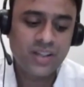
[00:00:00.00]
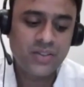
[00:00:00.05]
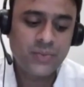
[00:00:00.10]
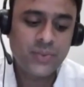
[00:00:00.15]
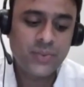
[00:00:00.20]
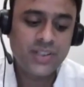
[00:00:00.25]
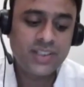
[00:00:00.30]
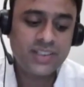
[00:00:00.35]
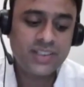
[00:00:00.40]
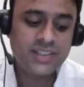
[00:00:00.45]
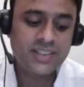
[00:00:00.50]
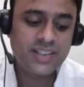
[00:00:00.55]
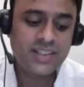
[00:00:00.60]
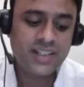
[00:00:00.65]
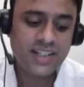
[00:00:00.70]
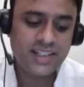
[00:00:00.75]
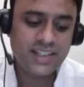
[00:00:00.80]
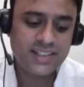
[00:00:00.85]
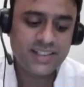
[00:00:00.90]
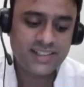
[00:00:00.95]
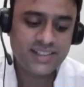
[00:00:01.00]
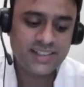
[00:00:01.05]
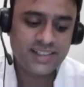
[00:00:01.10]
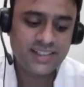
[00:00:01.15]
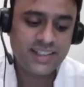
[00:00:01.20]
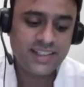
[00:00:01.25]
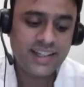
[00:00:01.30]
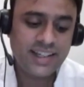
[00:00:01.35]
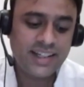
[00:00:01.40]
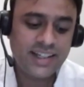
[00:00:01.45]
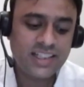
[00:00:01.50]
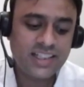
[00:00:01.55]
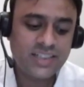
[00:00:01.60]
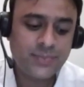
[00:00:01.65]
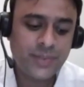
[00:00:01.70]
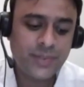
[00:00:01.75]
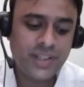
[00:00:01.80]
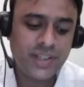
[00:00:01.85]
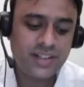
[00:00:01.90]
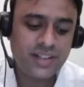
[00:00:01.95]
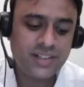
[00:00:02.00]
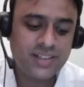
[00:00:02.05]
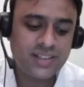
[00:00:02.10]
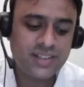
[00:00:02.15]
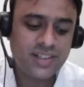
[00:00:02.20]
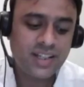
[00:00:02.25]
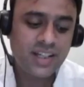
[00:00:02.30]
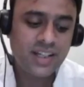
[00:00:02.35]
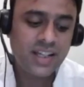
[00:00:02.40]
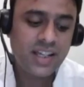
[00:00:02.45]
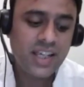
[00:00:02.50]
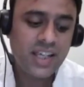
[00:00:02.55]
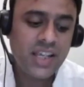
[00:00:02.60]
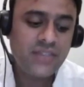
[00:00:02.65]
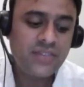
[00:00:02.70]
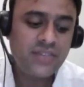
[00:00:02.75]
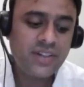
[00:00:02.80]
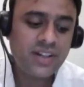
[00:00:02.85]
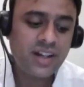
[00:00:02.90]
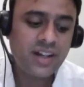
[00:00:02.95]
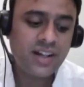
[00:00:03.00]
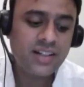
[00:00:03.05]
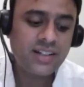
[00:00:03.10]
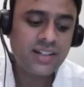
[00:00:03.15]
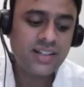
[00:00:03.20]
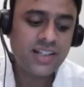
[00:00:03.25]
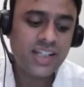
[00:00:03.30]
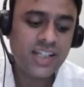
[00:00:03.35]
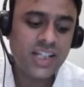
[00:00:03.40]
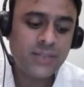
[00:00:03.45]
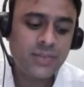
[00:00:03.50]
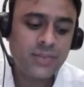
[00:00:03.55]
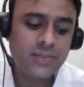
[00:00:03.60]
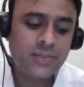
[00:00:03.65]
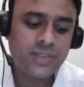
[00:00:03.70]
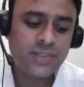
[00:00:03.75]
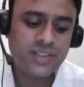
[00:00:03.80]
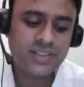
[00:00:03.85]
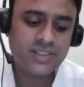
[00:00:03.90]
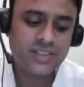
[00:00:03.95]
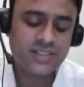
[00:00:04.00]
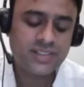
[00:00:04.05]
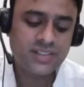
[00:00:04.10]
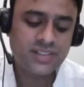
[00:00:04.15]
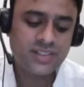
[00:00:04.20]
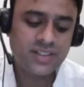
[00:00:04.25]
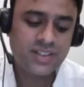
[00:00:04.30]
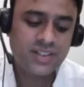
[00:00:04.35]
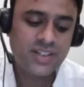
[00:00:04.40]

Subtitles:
With His grace, they can experience even unattainable bliss.